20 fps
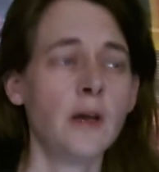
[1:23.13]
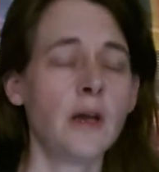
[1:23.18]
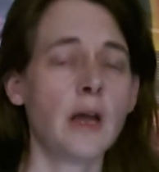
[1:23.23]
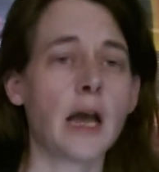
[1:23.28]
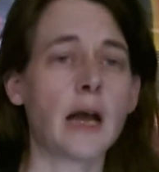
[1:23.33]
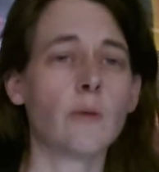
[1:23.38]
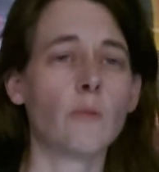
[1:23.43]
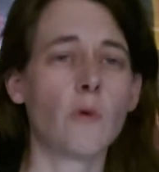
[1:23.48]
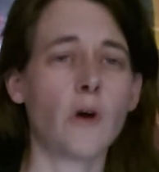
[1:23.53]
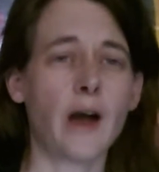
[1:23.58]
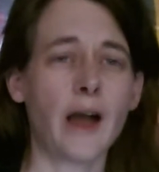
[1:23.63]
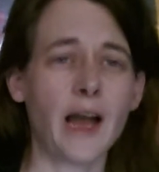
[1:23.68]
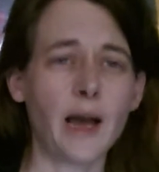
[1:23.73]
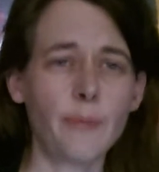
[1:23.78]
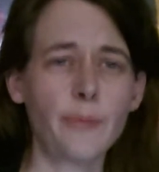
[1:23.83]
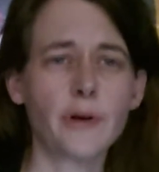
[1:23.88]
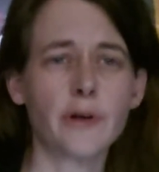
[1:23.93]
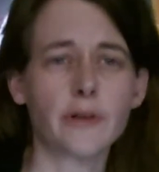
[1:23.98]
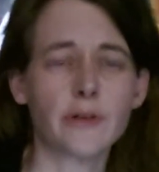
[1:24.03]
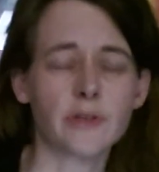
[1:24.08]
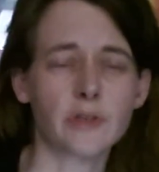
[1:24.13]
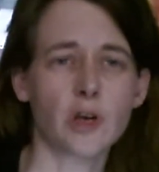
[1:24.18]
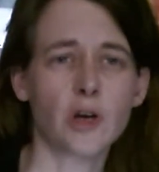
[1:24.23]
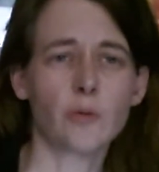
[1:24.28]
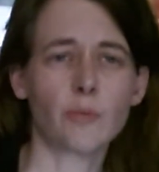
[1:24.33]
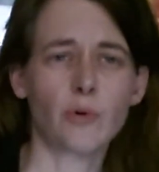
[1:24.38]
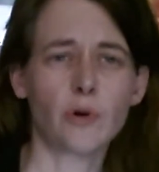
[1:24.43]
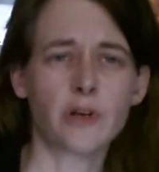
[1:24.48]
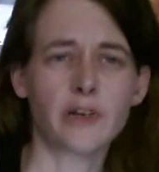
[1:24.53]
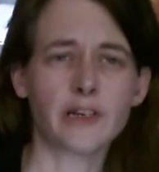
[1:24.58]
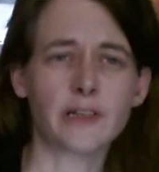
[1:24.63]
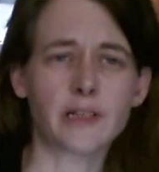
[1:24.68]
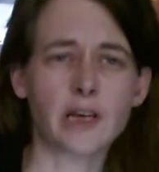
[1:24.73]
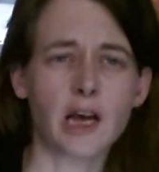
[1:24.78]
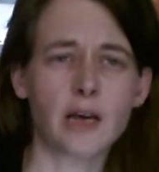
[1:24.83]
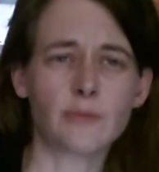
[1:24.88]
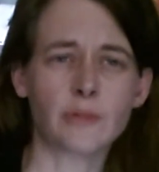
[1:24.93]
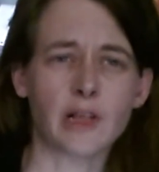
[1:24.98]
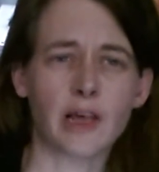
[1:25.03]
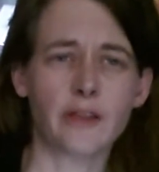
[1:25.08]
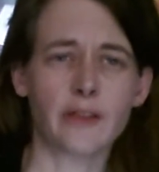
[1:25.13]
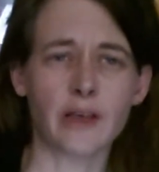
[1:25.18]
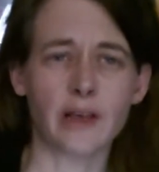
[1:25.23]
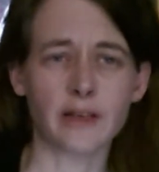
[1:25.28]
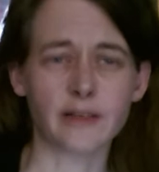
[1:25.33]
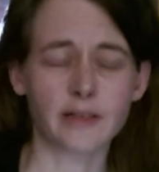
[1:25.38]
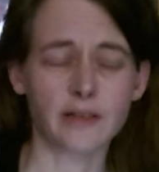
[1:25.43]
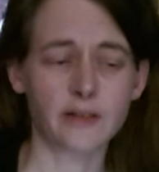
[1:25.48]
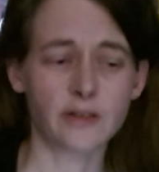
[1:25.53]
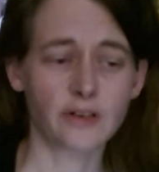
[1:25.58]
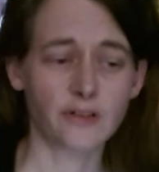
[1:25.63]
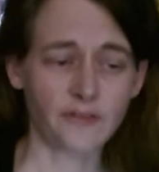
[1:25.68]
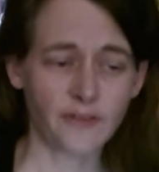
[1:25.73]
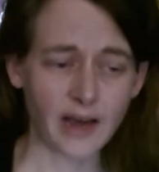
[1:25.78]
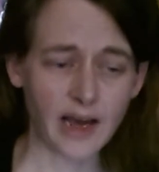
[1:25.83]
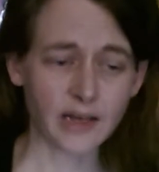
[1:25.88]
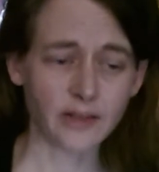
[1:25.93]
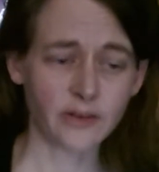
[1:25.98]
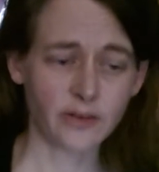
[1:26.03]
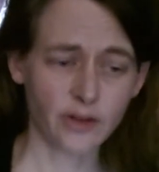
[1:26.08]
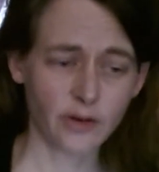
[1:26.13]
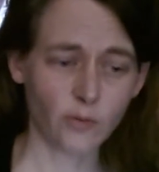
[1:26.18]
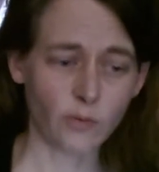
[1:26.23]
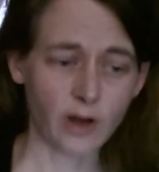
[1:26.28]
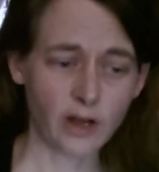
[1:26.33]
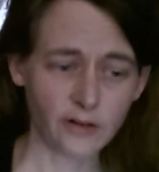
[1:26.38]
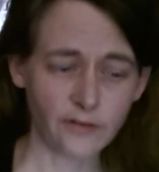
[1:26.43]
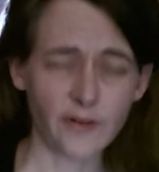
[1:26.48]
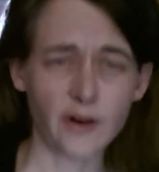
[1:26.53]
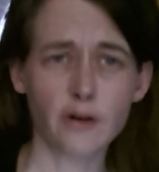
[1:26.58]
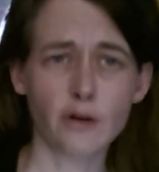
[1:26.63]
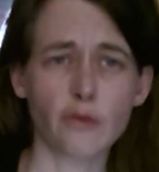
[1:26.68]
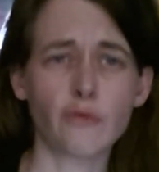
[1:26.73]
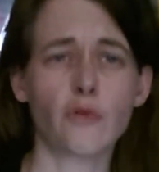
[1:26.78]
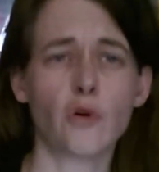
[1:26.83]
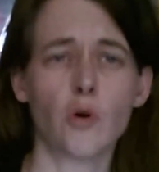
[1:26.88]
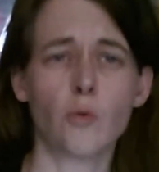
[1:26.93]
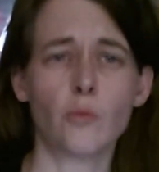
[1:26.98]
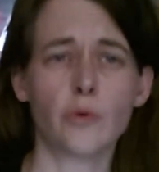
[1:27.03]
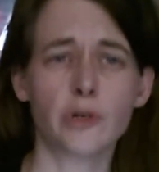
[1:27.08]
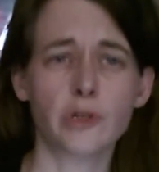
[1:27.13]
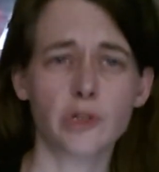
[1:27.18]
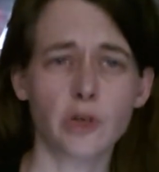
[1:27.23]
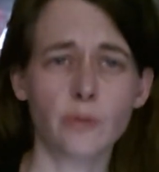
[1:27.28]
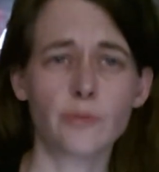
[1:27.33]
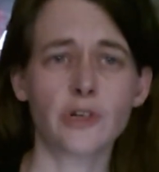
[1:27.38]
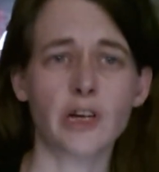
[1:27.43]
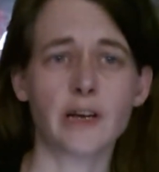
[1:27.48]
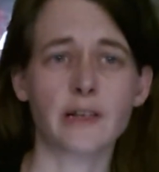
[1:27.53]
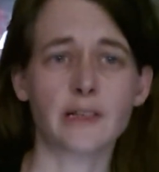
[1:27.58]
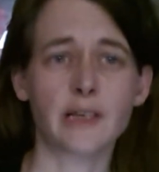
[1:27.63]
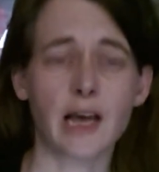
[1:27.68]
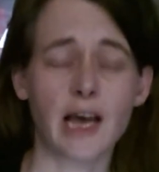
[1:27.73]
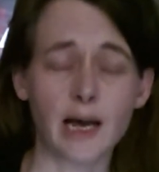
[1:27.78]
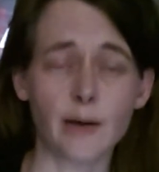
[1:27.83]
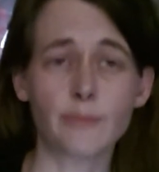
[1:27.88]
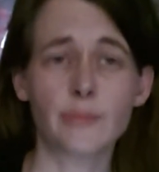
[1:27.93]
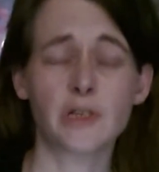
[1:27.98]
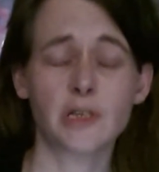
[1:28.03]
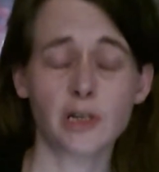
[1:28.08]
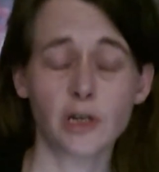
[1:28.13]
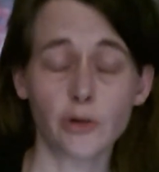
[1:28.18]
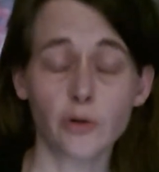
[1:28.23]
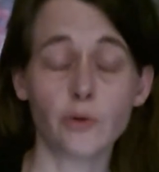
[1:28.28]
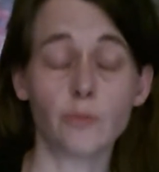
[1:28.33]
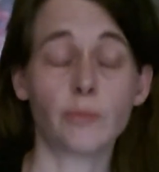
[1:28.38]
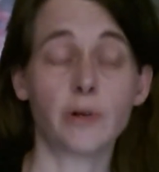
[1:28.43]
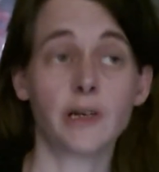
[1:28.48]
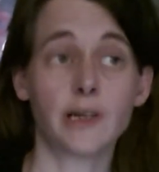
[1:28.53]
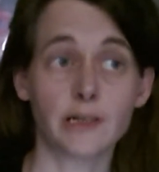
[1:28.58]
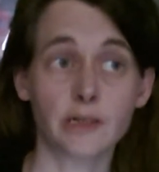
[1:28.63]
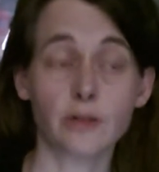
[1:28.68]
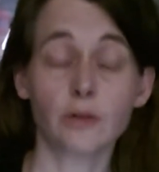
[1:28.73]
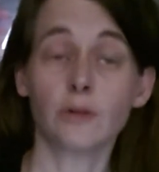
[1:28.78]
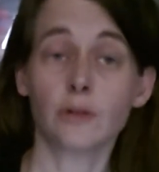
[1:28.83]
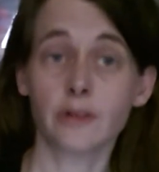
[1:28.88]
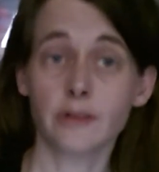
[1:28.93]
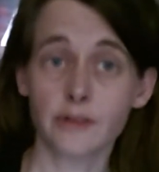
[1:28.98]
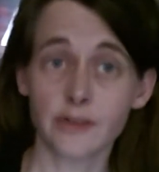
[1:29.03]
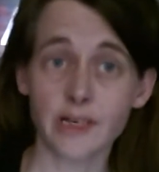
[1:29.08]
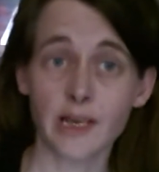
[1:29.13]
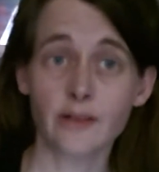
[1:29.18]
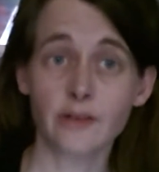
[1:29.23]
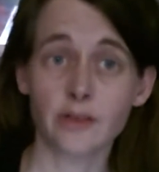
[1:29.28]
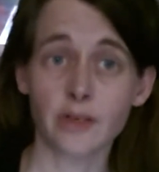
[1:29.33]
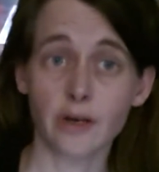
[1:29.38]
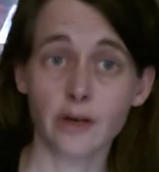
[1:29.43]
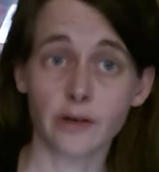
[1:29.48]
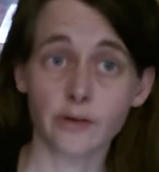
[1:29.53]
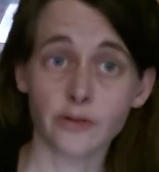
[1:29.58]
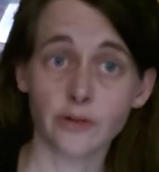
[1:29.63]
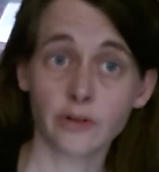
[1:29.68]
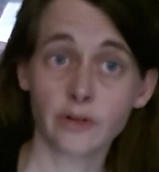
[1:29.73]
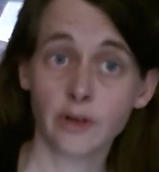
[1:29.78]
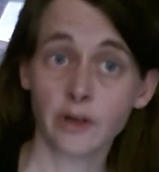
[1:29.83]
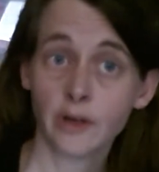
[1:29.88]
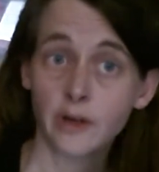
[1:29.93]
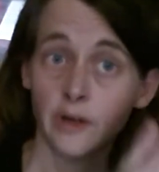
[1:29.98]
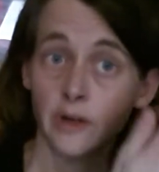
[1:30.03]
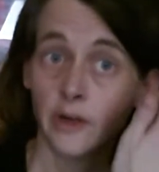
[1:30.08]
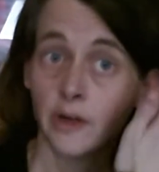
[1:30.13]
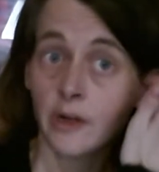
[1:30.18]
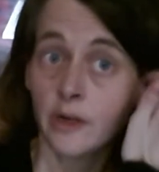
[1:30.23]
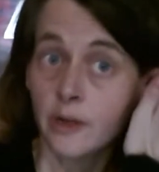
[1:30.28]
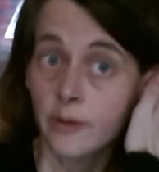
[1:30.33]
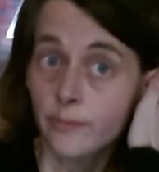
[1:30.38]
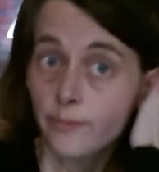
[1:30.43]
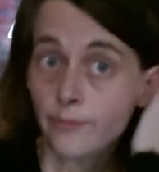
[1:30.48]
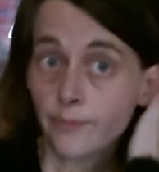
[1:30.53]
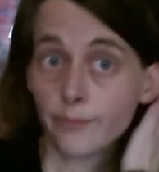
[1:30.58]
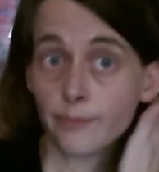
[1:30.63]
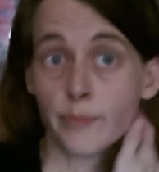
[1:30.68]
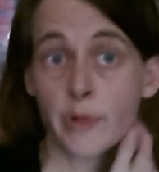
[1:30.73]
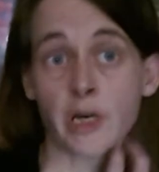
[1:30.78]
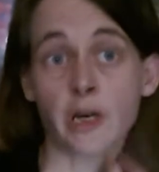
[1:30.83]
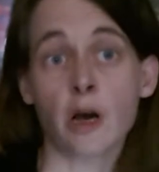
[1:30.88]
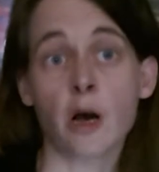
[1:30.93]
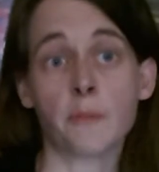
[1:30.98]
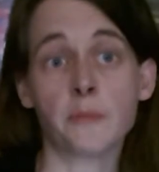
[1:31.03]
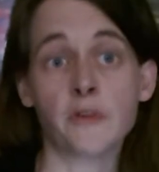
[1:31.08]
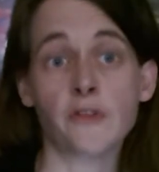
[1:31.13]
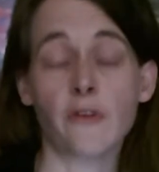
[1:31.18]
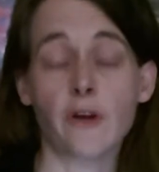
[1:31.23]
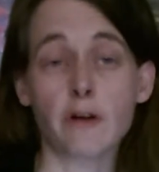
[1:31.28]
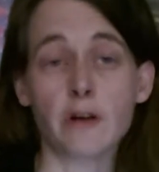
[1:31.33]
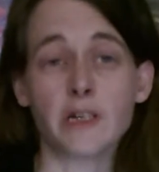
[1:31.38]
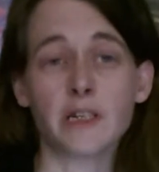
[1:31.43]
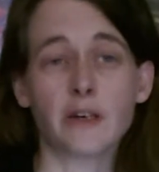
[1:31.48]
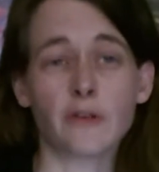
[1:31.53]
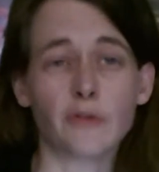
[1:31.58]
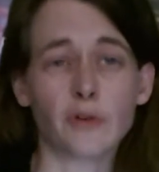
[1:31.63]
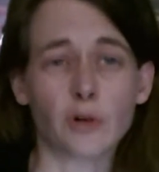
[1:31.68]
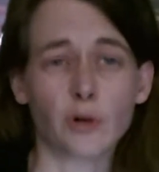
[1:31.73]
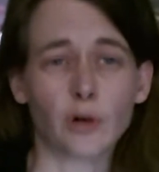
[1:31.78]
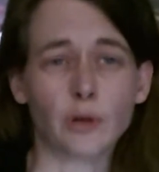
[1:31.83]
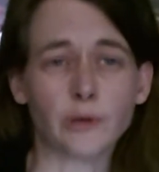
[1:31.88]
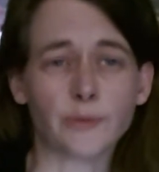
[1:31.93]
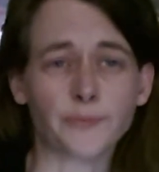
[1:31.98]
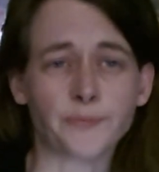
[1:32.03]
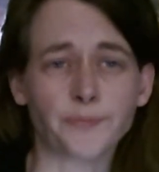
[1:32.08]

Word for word: And what happens at point in times like this is the fact that welfare reform was subject to absolute political consensus becomes very difficult.